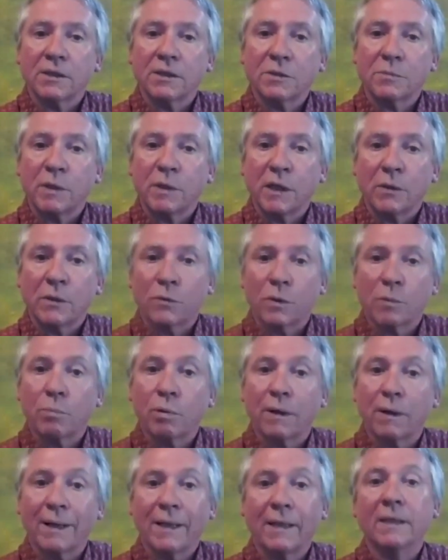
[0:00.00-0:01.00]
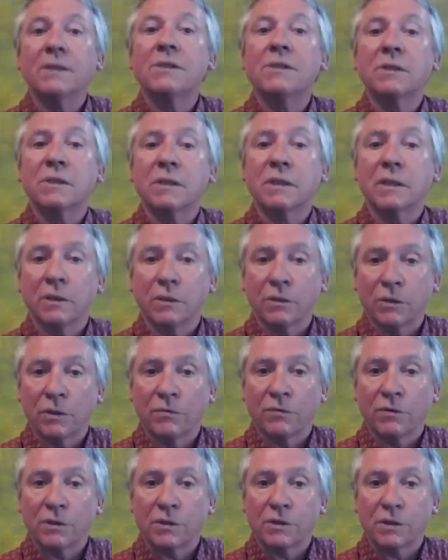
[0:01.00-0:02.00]
is being replaced in
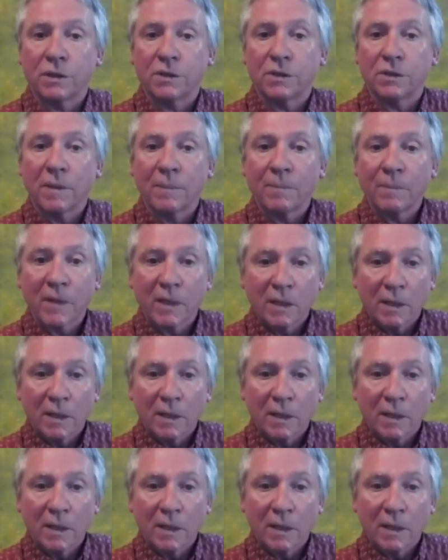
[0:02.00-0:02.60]
universities.